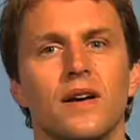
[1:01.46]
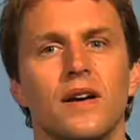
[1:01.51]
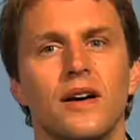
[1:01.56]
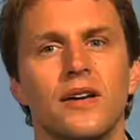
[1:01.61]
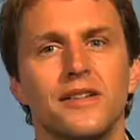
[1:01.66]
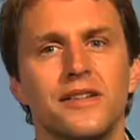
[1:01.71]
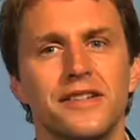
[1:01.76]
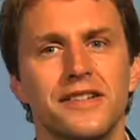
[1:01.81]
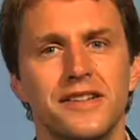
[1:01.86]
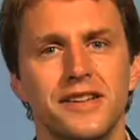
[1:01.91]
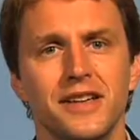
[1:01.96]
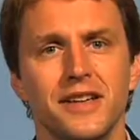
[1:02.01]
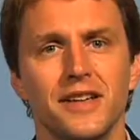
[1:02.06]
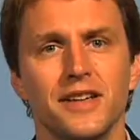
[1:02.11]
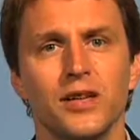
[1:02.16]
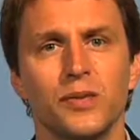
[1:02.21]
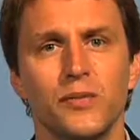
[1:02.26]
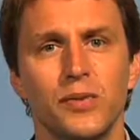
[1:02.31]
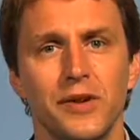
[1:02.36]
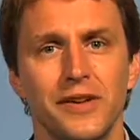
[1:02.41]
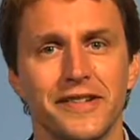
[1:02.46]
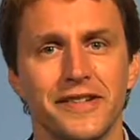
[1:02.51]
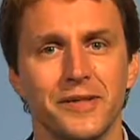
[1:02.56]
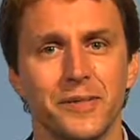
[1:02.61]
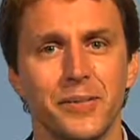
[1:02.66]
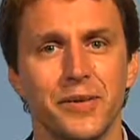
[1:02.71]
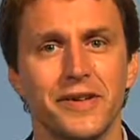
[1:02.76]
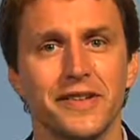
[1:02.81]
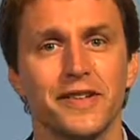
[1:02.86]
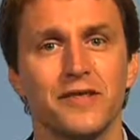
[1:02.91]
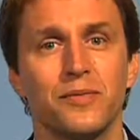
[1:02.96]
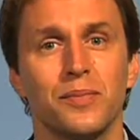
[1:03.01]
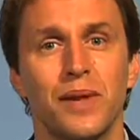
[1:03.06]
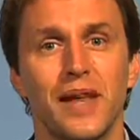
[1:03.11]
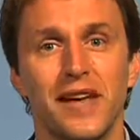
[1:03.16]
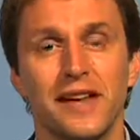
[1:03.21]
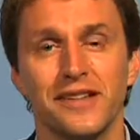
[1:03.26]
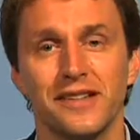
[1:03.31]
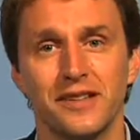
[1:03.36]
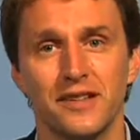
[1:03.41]
understanding the principles of
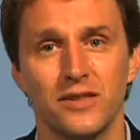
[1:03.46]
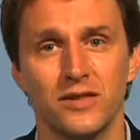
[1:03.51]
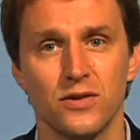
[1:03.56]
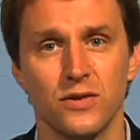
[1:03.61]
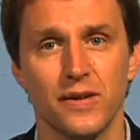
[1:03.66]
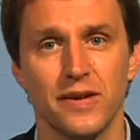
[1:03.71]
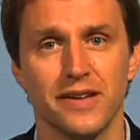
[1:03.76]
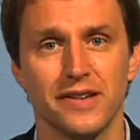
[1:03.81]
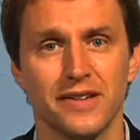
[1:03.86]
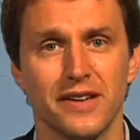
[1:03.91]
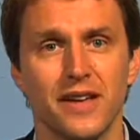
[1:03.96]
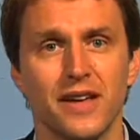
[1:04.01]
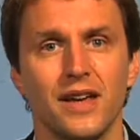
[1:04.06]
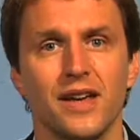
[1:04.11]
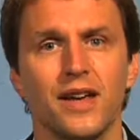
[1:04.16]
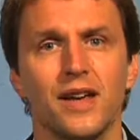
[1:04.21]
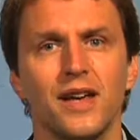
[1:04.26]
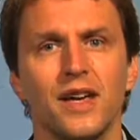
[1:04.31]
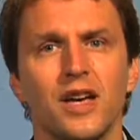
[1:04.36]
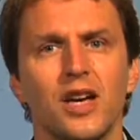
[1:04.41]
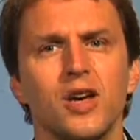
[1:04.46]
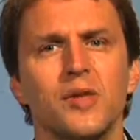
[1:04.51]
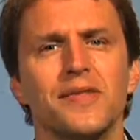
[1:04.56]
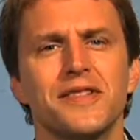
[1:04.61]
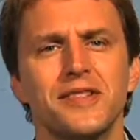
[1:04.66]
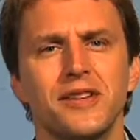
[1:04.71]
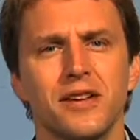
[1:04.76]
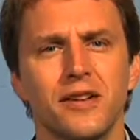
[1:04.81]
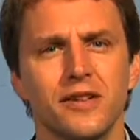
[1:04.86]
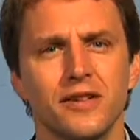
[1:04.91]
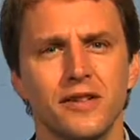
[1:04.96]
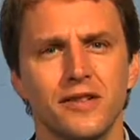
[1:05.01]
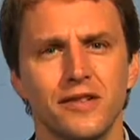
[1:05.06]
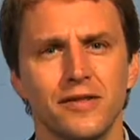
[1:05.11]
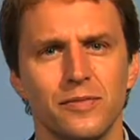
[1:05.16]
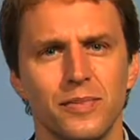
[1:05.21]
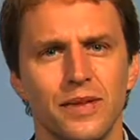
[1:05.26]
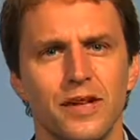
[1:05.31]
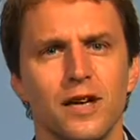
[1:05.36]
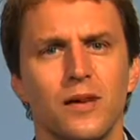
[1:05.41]
blast injuries helps doctors
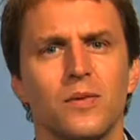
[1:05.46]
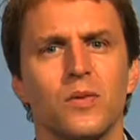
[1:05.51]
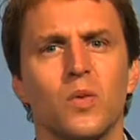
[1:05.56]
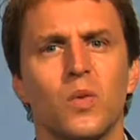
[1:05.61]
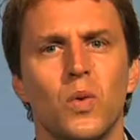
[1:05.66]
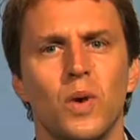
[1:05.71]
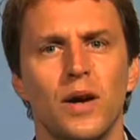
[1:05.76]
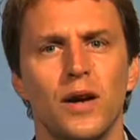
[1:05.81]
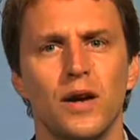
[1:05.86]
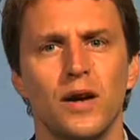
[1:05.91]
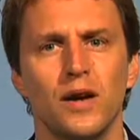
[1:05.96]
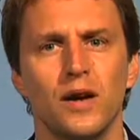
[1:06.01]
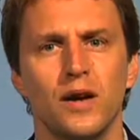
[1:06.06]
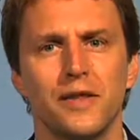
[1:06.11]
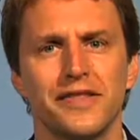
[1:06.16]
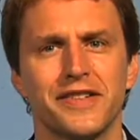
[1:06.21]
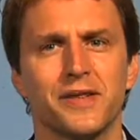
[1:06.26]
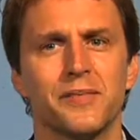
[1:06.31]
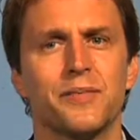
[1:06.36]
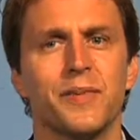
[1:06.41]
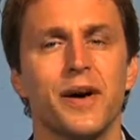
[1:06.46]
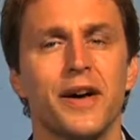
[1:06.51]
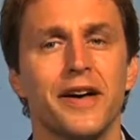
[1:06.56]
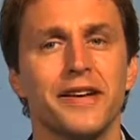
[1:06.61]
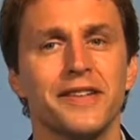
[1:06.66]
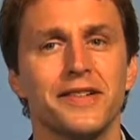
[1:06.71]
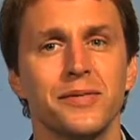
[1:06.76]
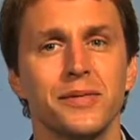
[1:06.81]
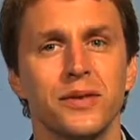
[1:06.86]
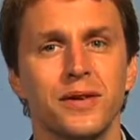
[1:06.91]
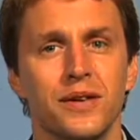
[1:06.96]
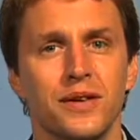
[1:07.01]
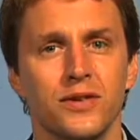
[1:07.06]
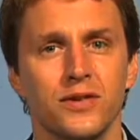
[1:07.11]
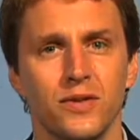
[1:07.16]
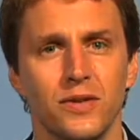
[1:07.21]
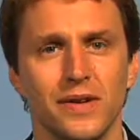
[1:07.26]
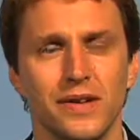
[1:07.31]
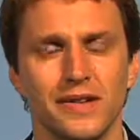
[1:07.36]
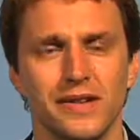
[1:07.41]
become aware of some possible
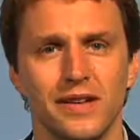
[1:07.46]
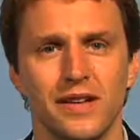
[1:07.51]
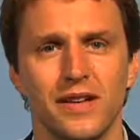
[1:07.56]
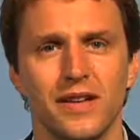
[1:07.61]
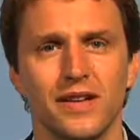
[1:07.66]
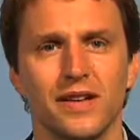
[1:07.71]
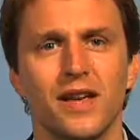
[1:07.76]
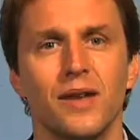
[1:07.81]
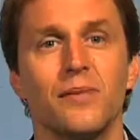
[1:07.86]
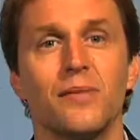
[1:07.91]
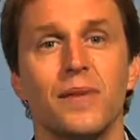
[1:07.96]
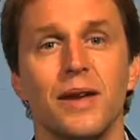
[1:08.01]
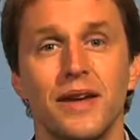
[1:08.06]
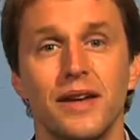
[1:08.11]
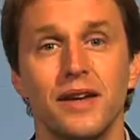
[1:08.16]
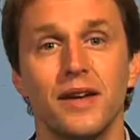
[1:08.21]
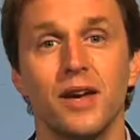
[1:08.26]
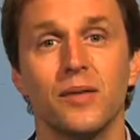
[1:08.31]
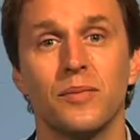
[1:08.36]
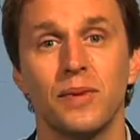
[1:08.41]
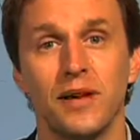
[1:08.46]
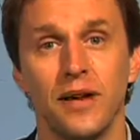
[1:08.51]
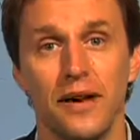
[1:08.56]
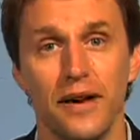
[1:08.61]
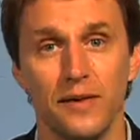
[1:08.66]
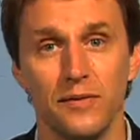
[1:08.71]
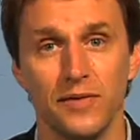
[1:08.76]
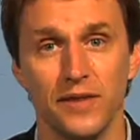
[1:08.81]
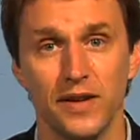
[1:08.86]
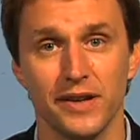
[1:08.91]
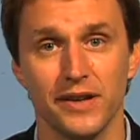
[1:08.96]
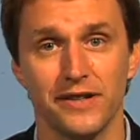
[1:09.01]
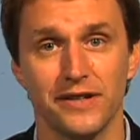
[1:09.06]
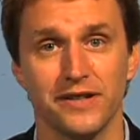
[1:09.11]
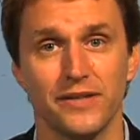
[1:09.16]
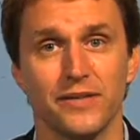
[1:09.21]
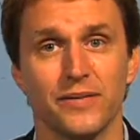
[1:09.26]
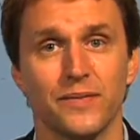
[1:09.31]
injuries that may not be obvious.